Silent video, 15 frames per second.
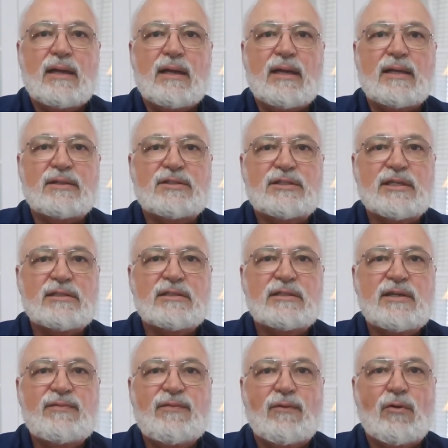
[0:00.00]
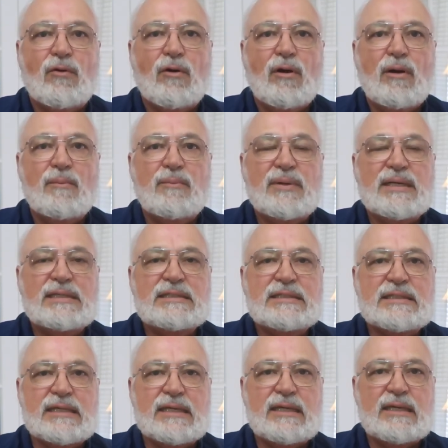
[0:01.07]
In 64
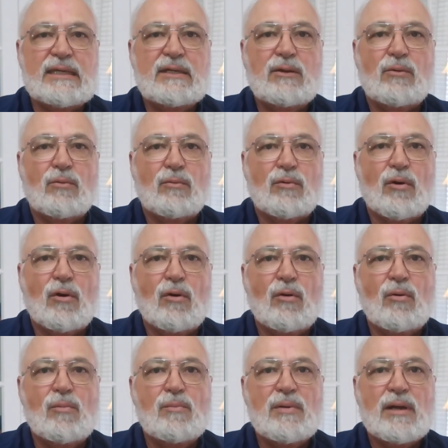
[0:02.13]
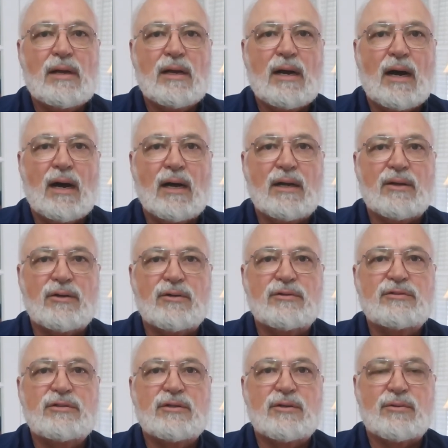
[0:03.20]
BC, Rome
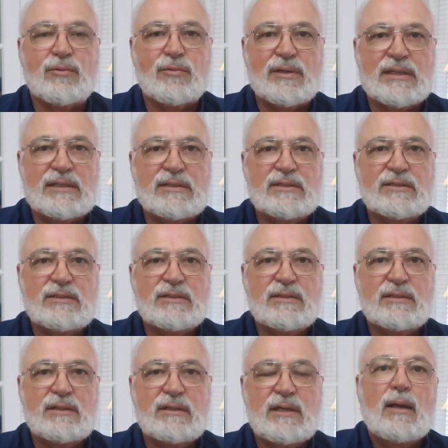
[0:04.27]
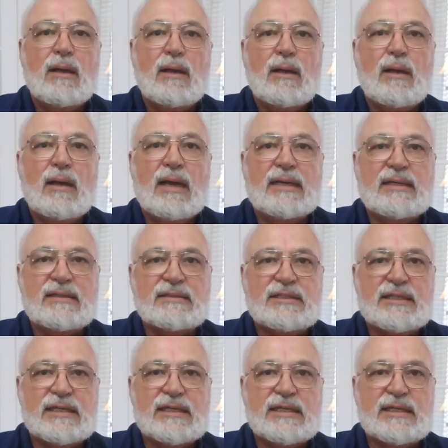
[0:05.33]
conquers Greece. And in